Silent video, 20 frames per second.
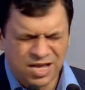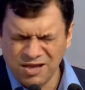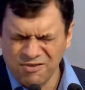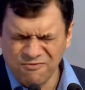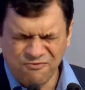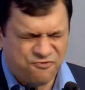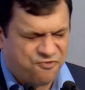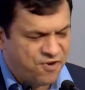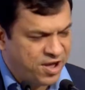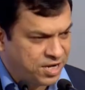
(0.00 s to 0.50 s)

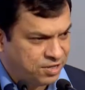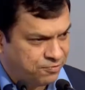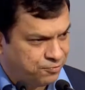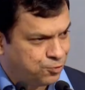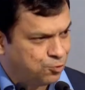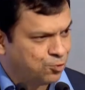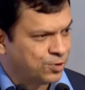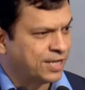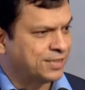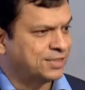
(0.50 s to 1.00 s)
Very
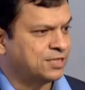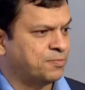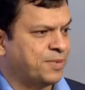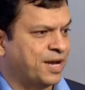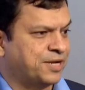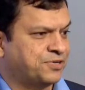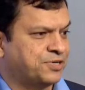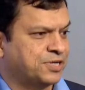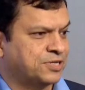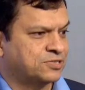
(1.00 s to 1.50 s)
few get the
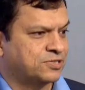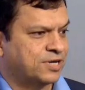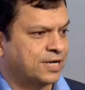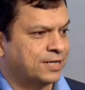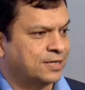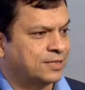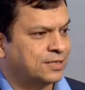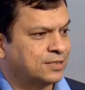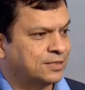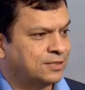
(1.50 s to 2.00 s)
matrix right.
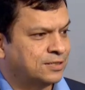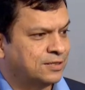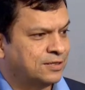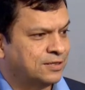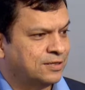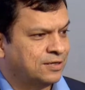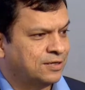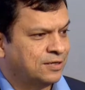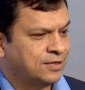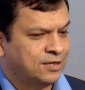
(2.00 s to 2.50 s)

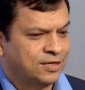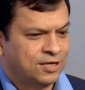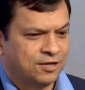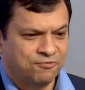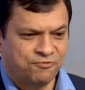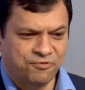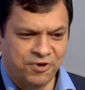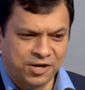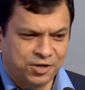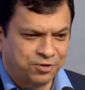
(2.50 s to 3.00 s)

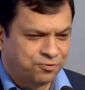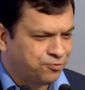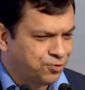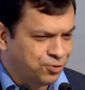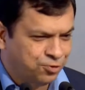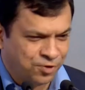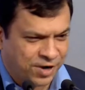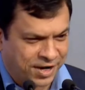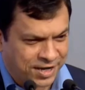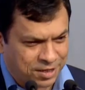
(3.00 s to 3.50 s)
Very
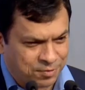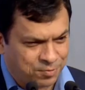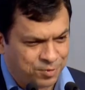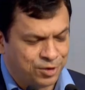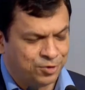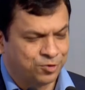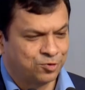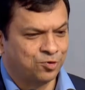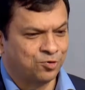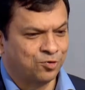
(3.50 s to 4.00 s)
few are able
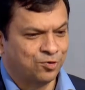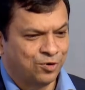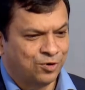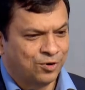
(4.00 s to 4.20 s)
to